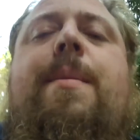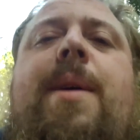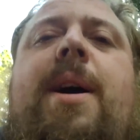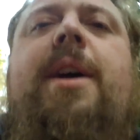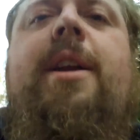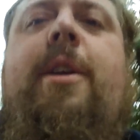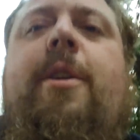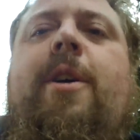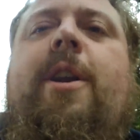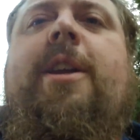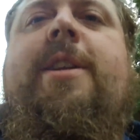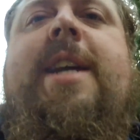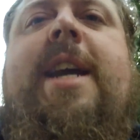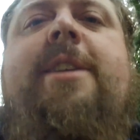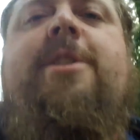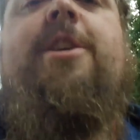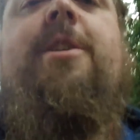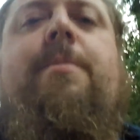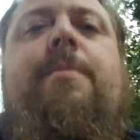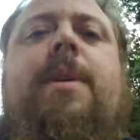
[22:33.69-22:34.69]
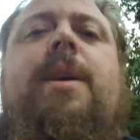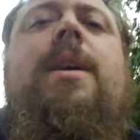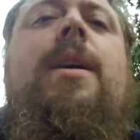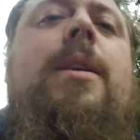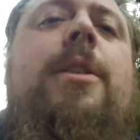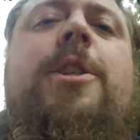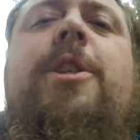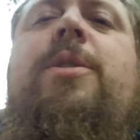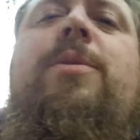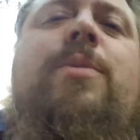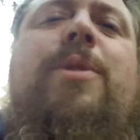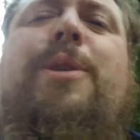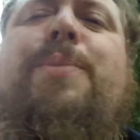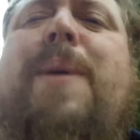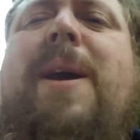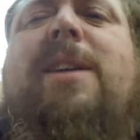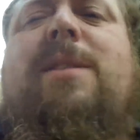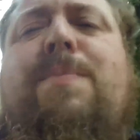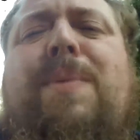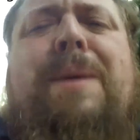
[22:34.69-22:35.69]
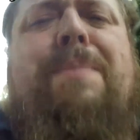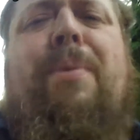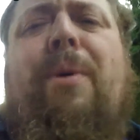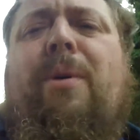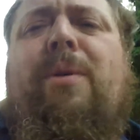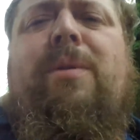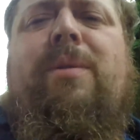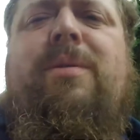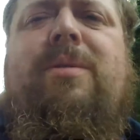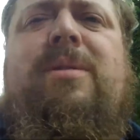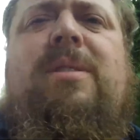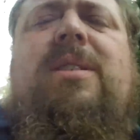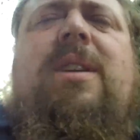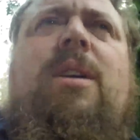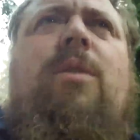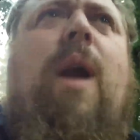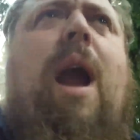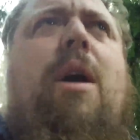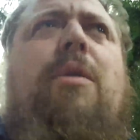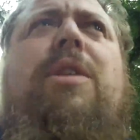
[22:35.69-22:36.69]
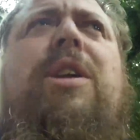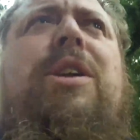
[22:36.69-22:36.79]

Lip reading: not going to go on a tangent. Just respect people around